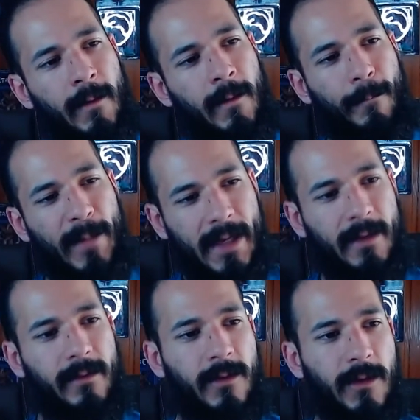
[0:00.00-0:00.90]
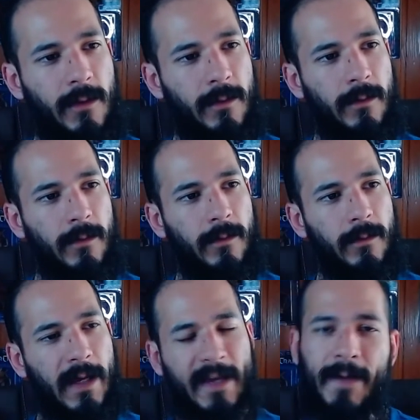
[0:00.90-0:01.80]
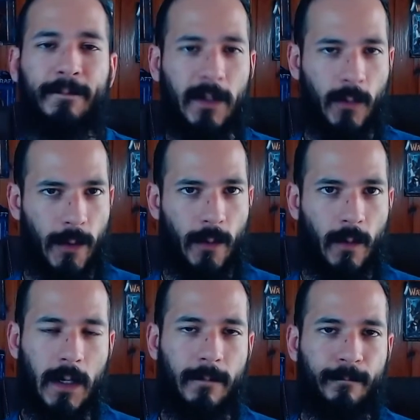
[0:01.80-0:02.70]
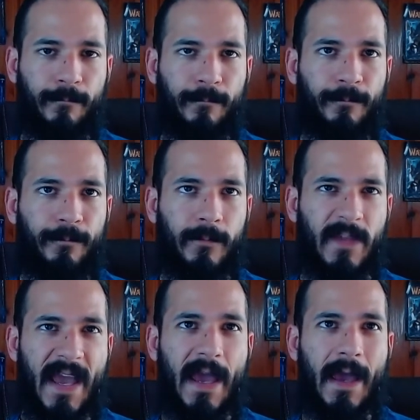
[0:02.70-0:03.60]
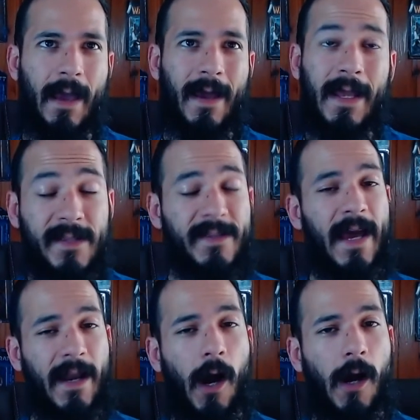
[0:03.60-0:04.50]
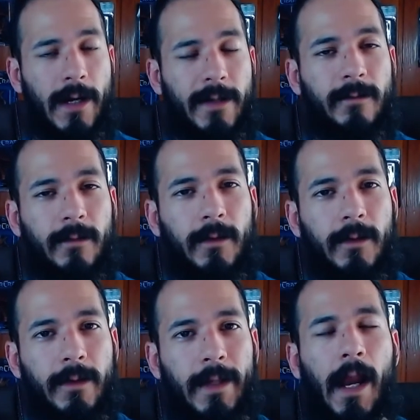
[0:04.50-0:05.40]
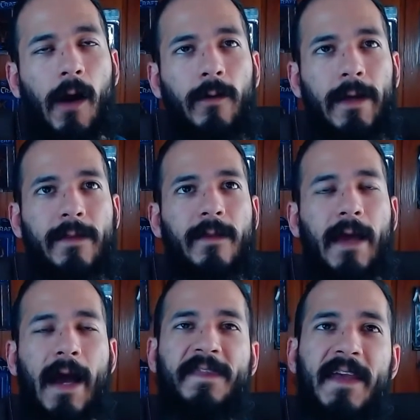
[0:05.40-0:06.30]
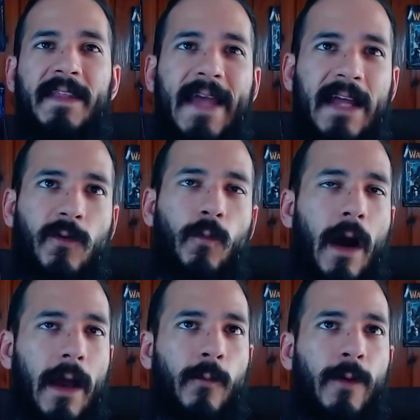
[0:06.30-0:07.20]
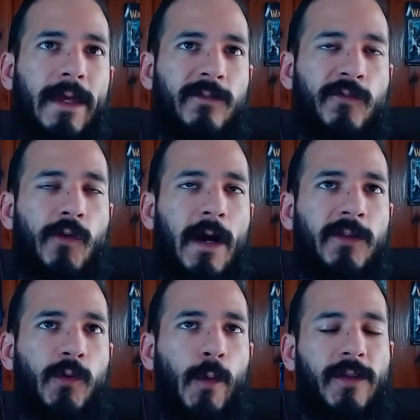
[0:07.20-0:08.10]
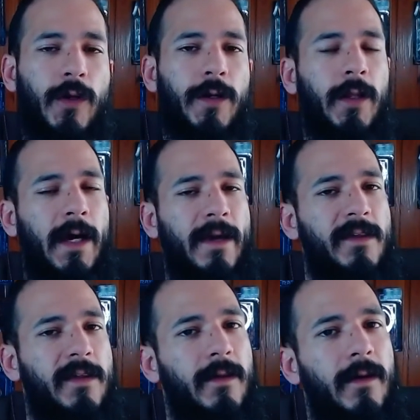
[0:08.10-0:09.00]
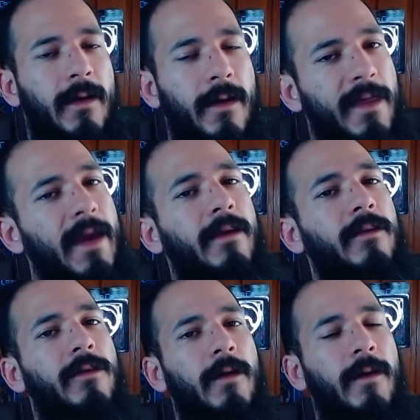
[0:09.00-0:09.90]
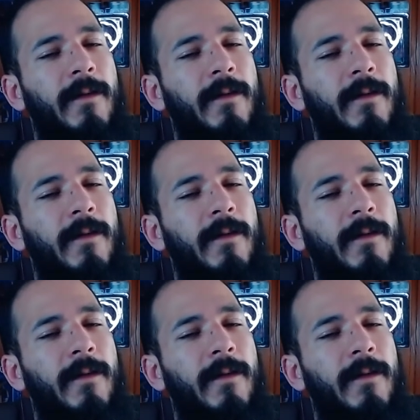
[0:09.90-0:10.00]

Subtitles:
means accepting who you are. And it's that hard. I think that's why we try to externalize things